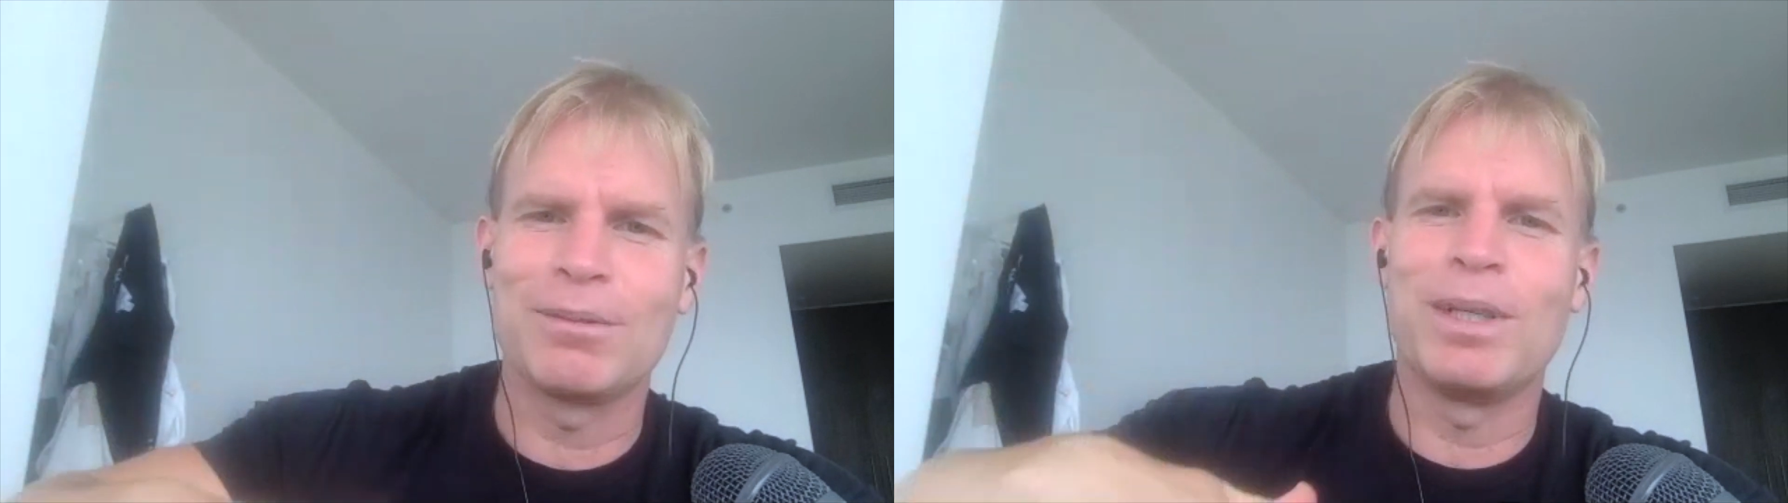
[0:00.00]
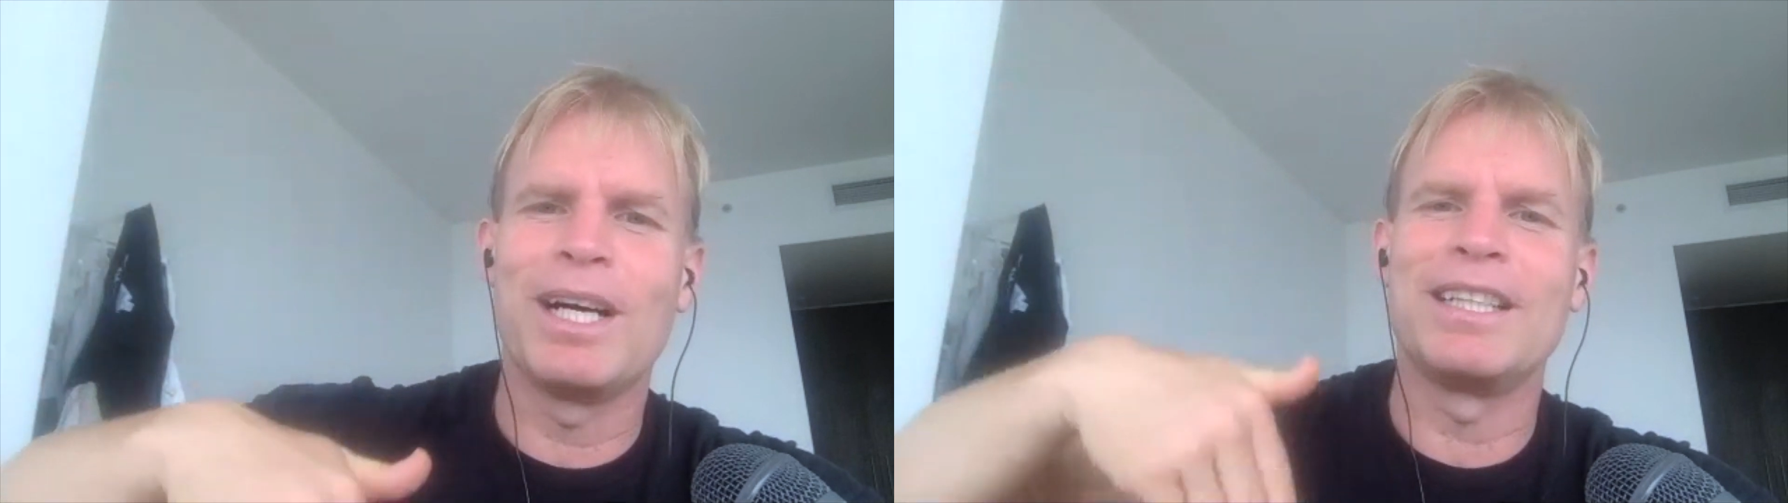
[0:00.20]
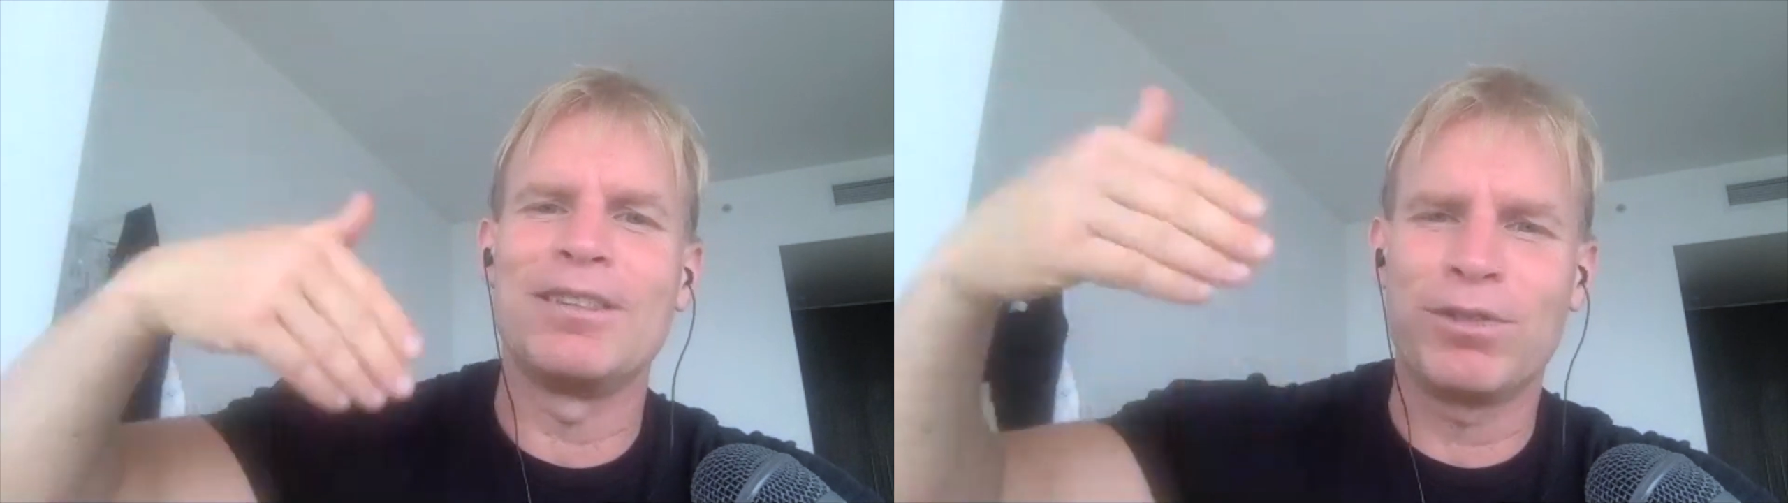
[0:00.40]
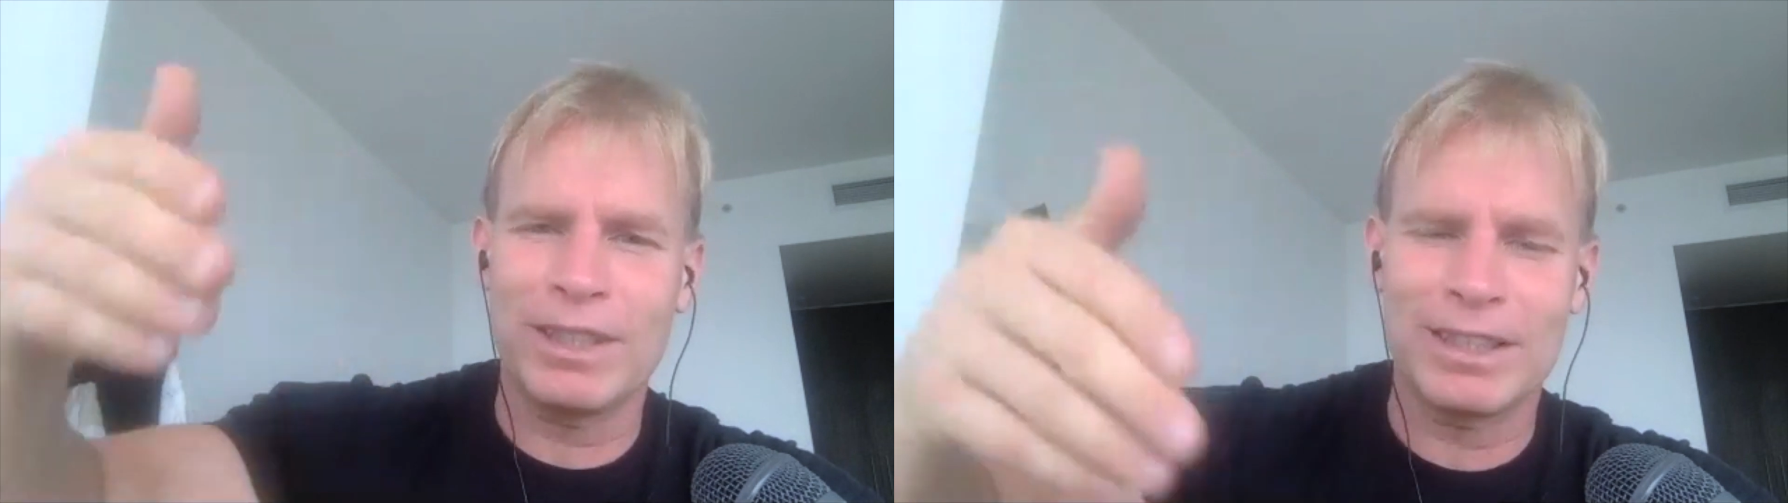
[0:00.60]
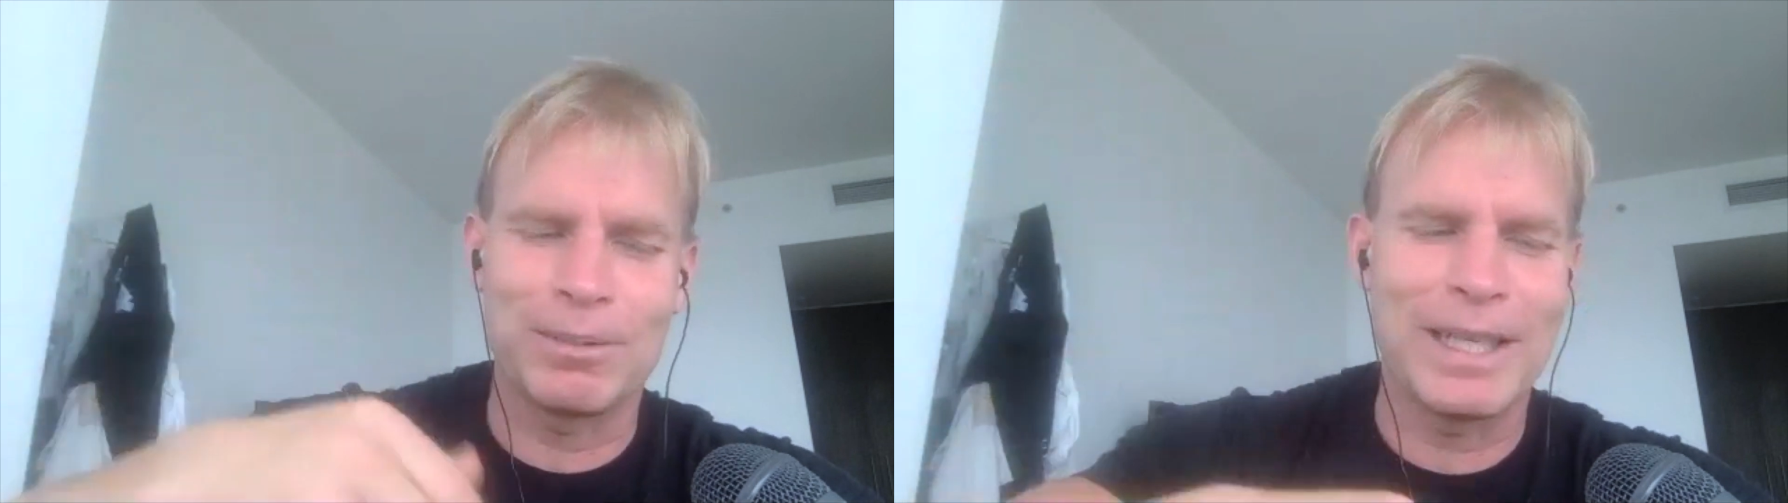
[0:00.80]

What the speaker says: the body and fix the